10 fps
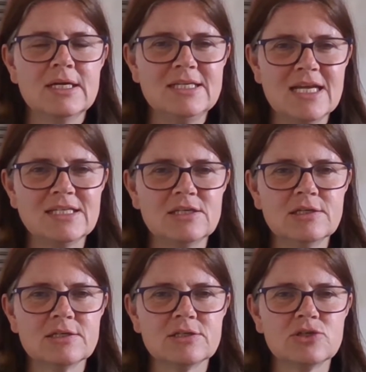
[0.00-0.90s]

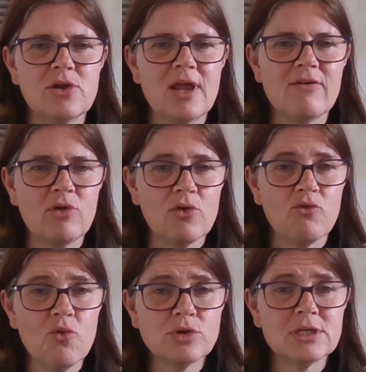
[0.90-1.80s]
deserts don't have a lot of
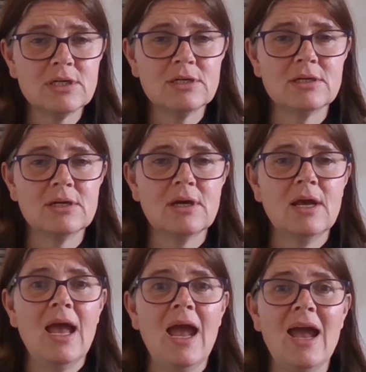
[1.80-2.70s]
water
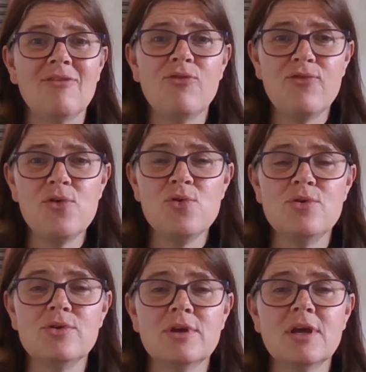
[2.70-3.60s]
and
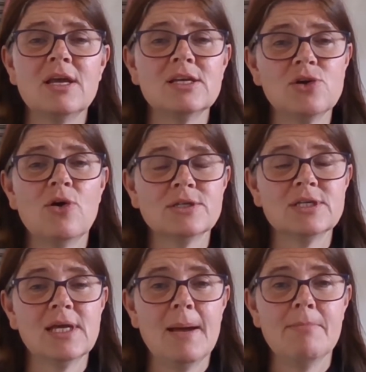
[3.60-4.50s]
food is hard to
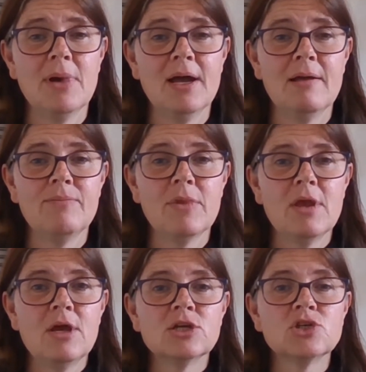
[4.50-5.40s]
come by.
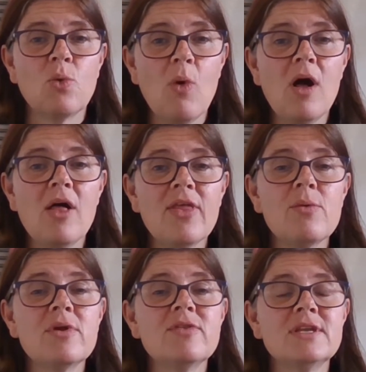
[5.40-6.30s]
So while they
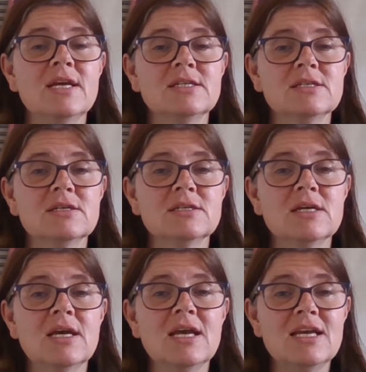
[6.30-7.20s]
were in the desert,
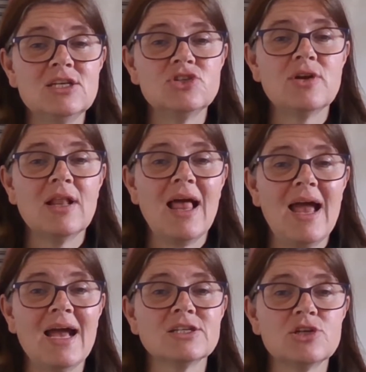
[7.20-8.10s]
Israel
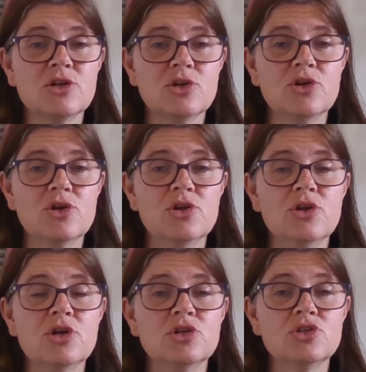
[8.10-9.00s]
had to
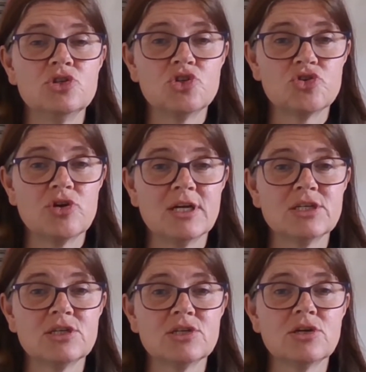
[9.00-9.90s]
learn to
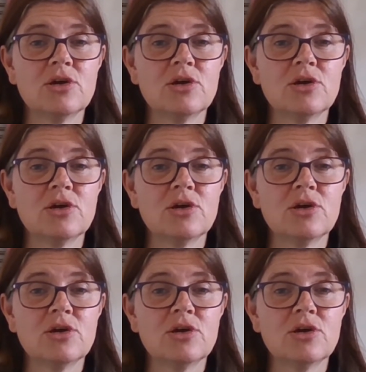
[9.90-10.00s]
trust